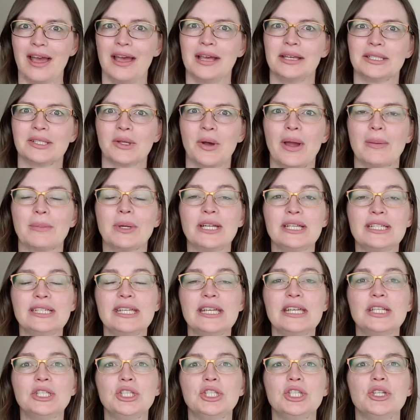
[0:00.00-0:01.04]
So I'm going to
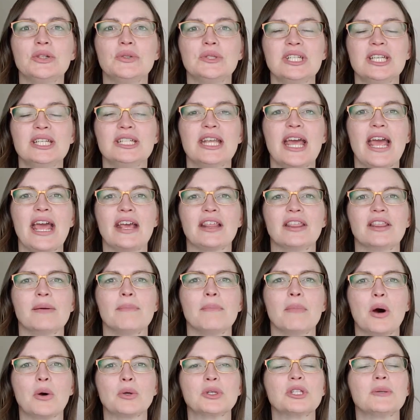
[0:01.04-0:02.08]
teach you today the
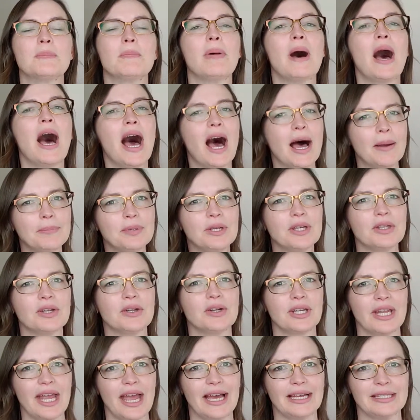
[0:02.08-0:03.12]
most popular
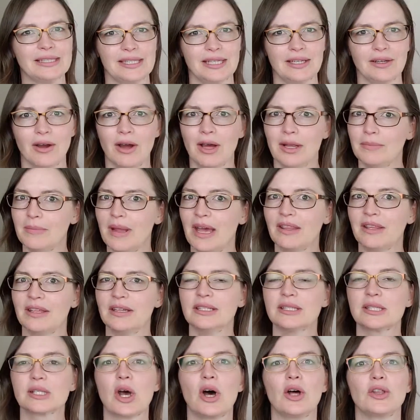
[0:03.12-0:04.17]
casting on method.
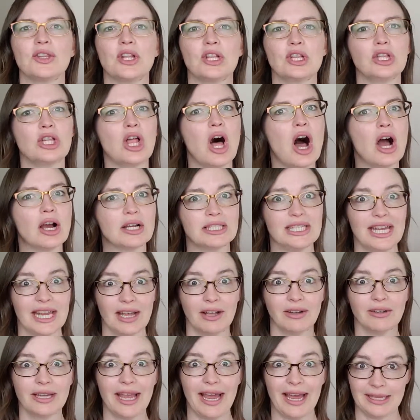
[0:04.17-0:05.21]
It's called the long
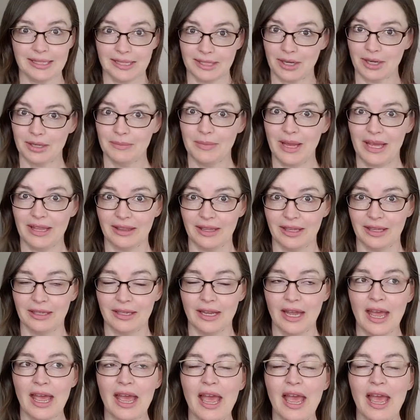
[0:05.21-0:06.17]
tail cast on method.